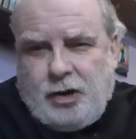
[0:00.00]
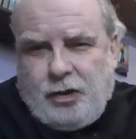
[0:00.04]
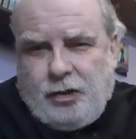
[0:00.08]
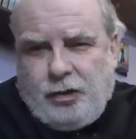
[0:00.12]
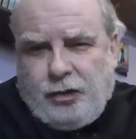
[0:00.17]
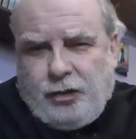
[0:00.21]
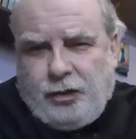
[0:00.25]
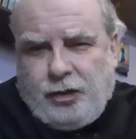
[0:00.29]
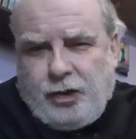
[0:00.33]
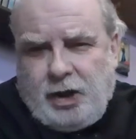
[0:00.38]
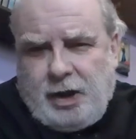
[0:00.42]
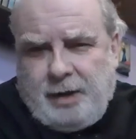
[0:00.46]

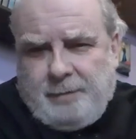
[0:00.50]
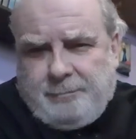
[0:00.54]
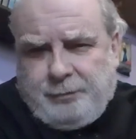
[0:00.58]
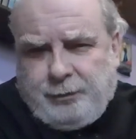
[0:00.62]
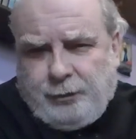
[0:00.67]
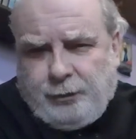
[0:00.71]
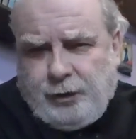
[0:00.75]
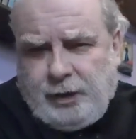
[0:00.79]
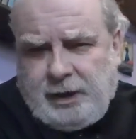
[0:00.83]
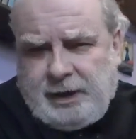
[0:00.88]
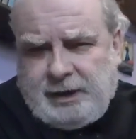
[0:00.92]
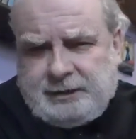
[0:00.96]
the
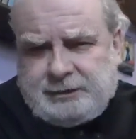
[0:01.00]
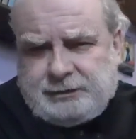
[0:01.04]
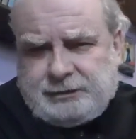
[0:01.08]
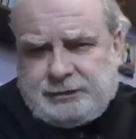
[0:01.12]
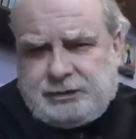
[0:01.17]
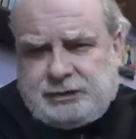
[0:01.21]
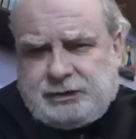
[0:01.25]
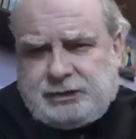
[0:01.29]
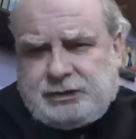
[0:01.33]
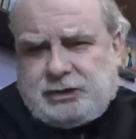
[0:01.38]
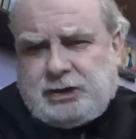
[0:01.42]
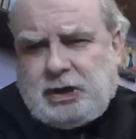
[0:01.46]

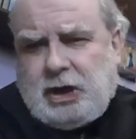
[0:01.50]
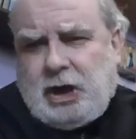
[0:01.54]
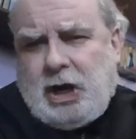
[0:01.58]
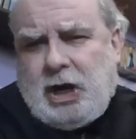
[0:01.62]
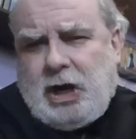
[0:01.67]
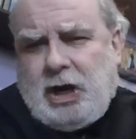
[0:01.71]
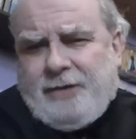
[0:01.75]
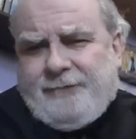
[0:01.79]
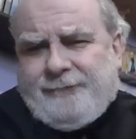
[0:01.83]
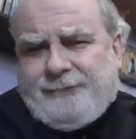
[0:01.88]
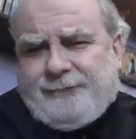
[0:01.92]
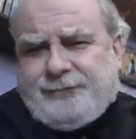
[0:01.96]
Prince
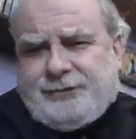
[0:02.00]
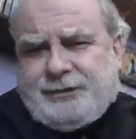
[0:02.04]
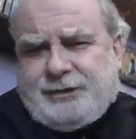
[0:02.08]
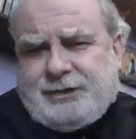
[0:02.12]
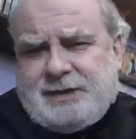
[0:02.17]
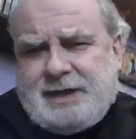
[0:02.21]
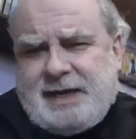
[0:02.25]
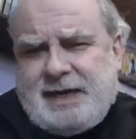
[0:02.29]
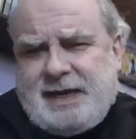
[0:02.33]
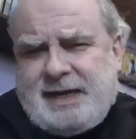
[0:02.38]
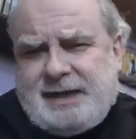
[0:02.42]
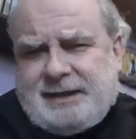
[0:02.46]
of
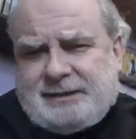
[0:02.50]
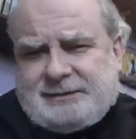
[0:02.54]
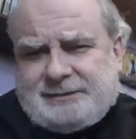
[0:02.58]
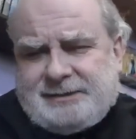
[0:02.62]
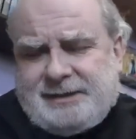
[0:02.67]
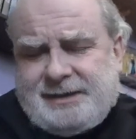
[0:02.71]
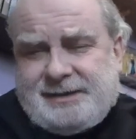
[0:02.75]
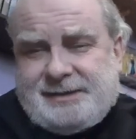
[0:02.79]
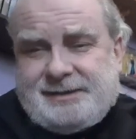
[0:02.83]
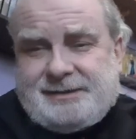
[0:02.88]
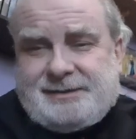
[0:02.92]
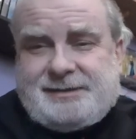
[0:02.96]

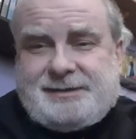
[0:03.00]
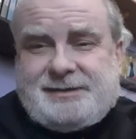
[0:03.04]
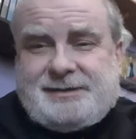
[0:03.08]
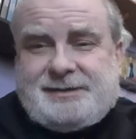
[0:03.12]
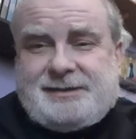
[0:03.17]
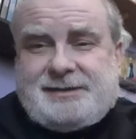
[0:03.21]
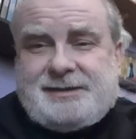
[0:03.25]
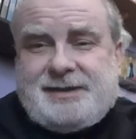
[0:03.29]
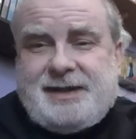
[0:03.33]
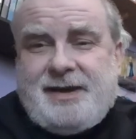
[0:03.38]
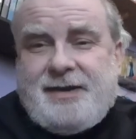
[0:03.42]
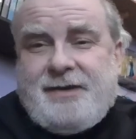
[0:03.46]

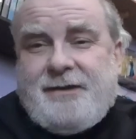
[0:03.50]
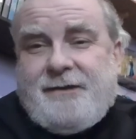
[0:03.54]
Darkness